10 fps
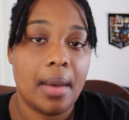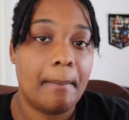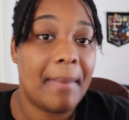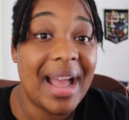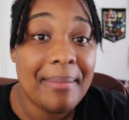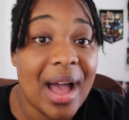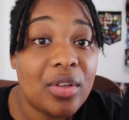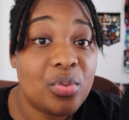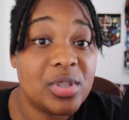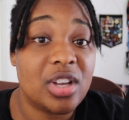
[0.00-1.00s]
My
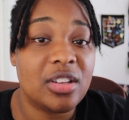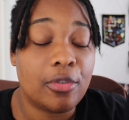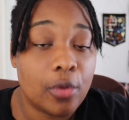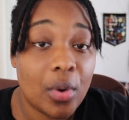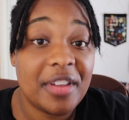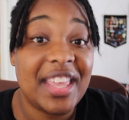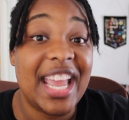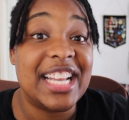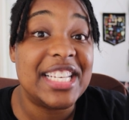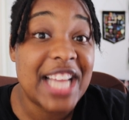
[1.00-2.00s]
mouth was on the floor
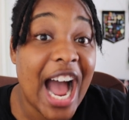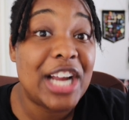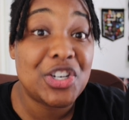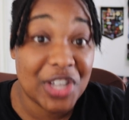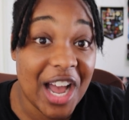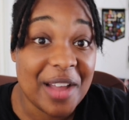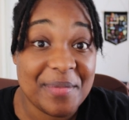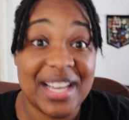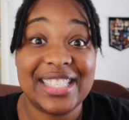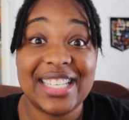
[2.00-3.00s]
the entire time
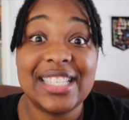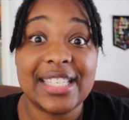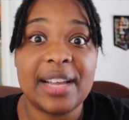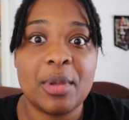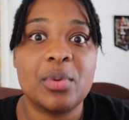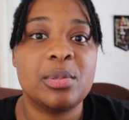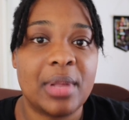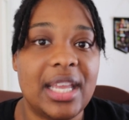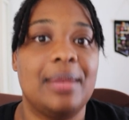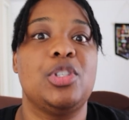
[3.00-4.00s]
because this segment was
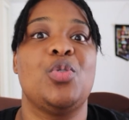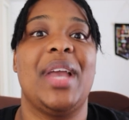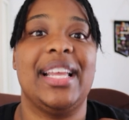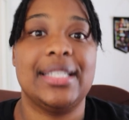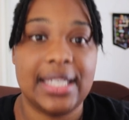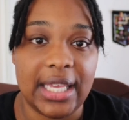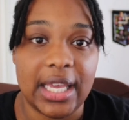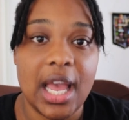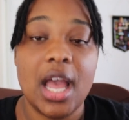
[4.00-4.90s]
played up to a T.